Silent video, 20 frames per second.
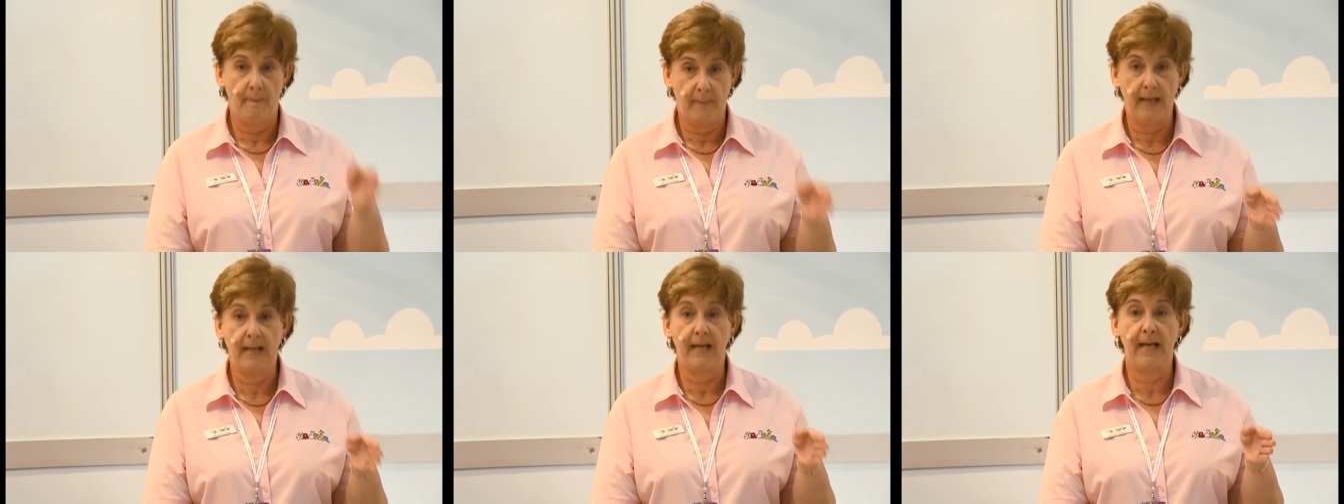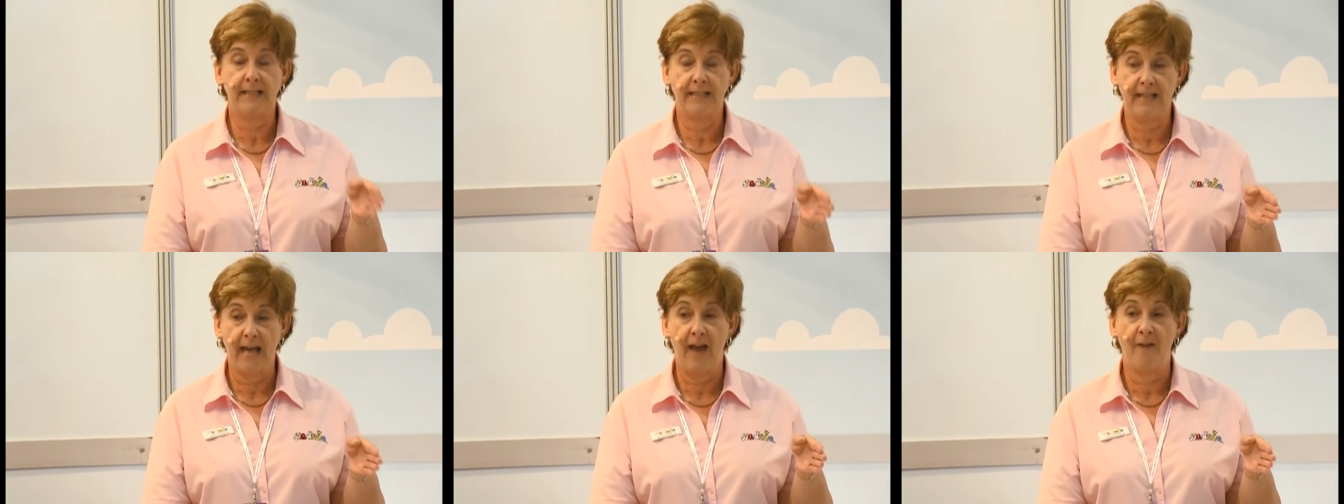it
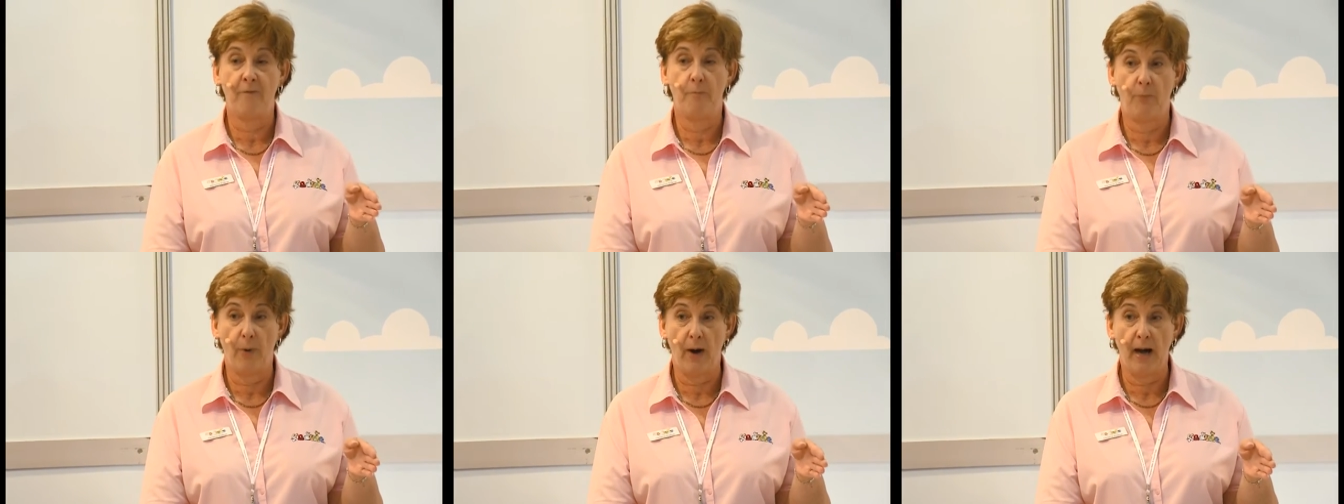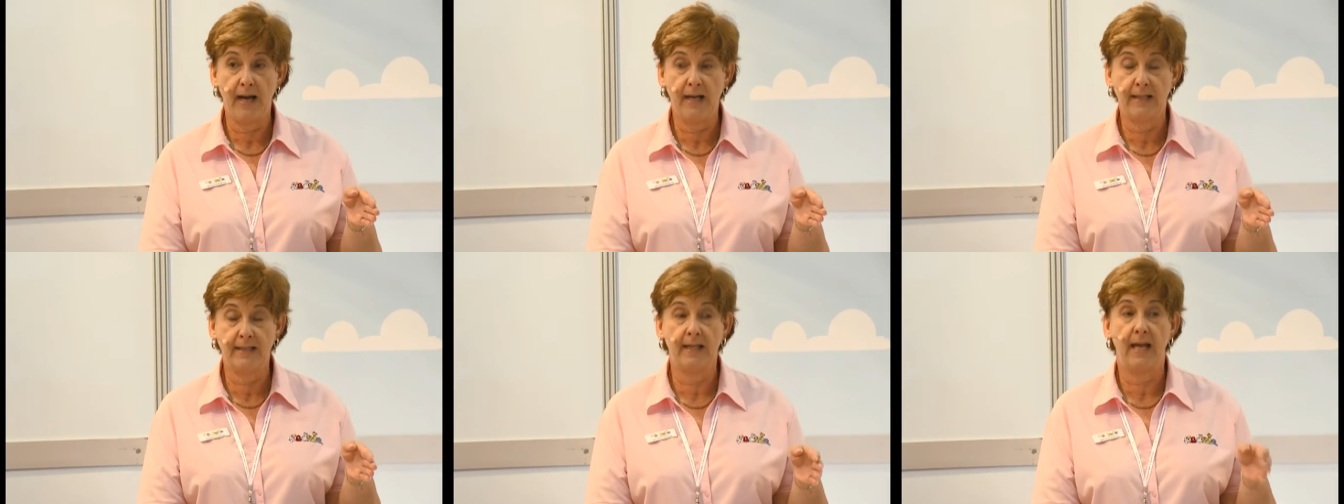needs to have
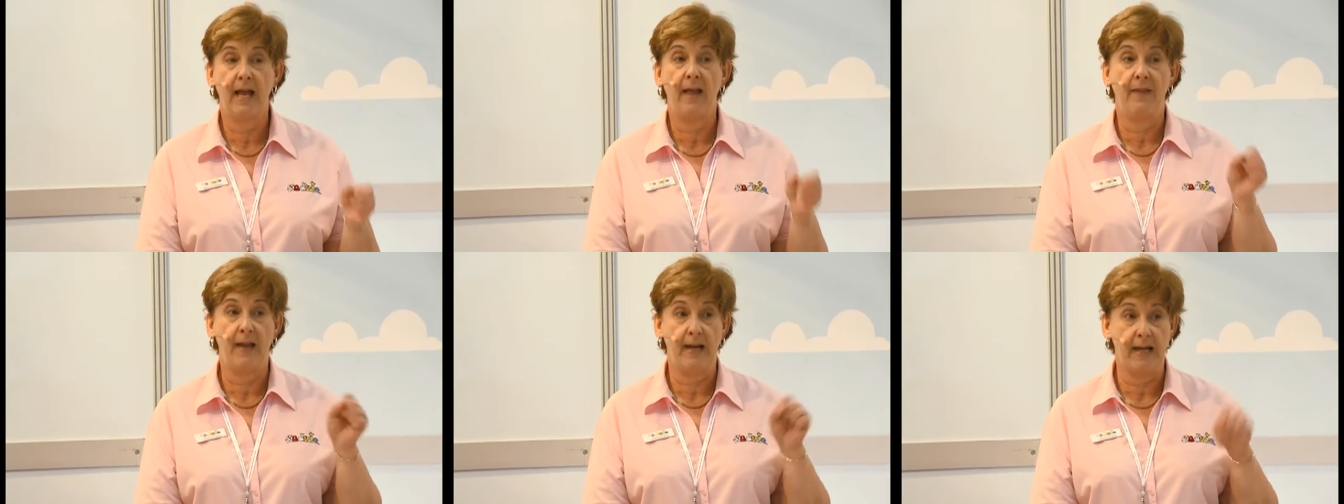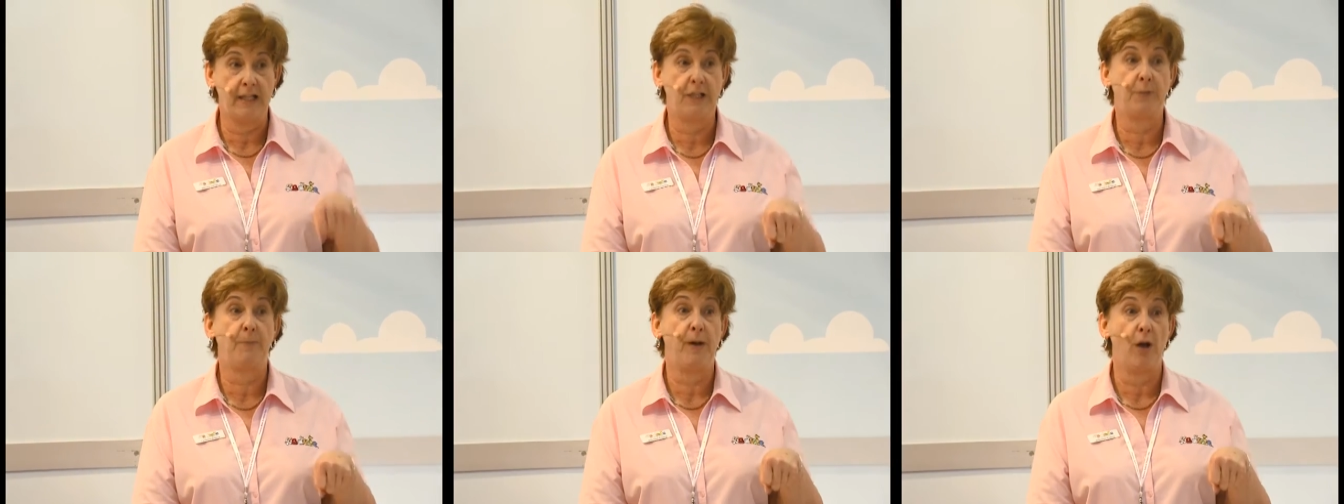brakes and they
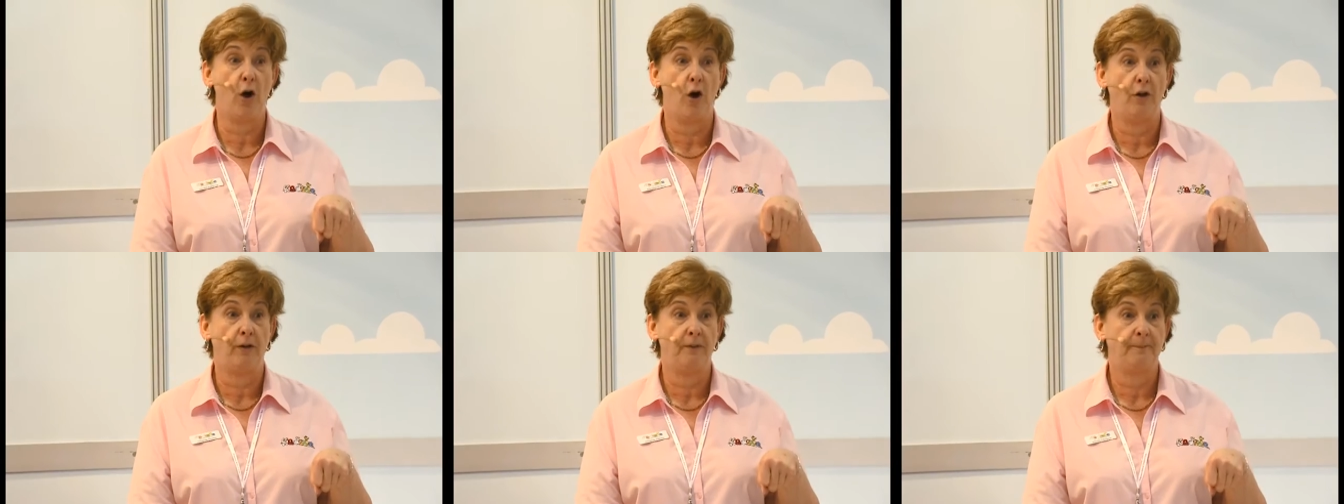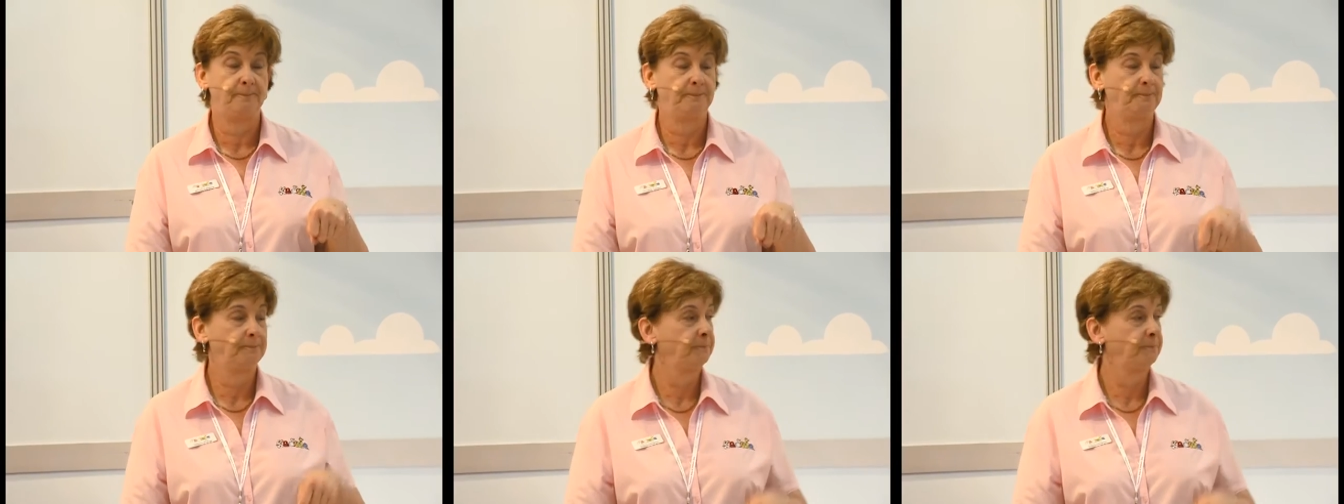need to be on.